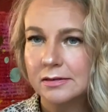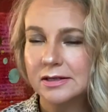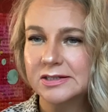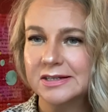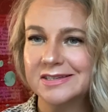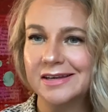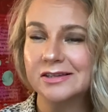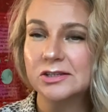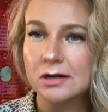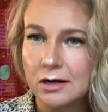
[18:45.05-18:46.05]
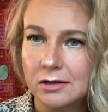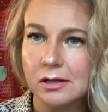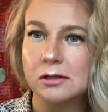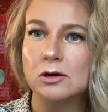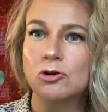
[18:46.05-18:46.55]
this is
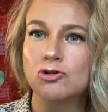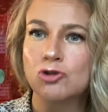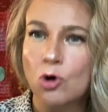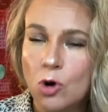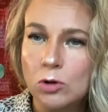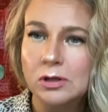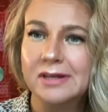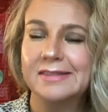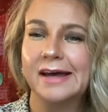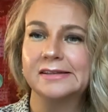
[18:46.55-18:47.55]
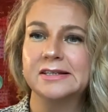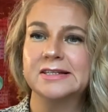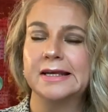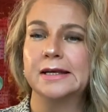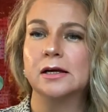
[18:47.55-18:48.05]
internal role that
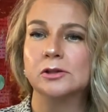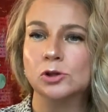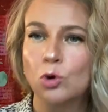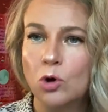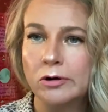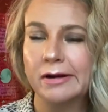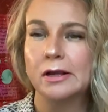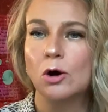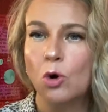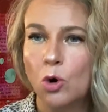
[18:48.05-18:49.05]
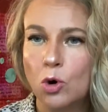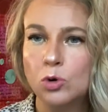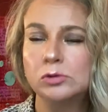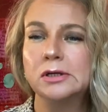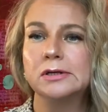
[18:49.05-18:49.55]
is ignoring
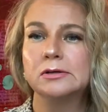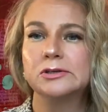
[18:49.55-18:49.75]
own